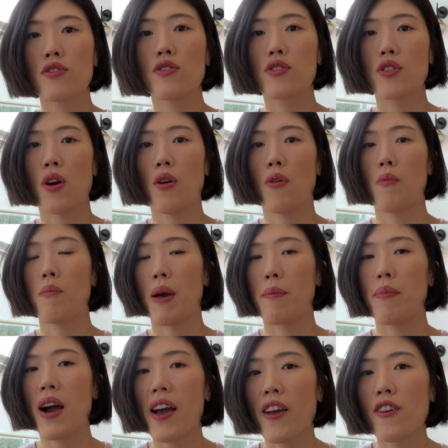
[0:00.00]
so my
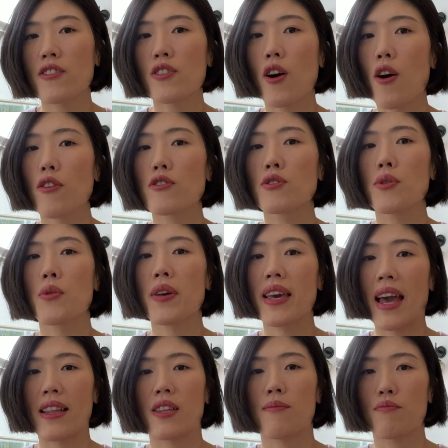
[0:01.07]
buyers also
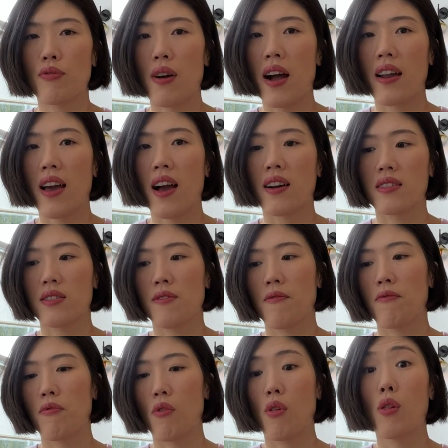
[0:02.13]
get the products
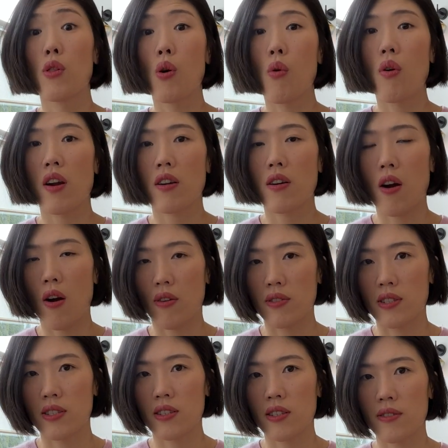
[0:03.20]
for lower
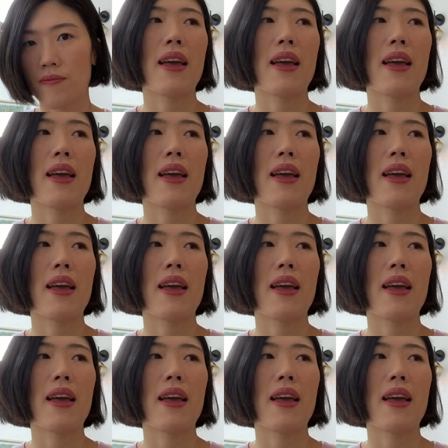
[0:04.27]
cost.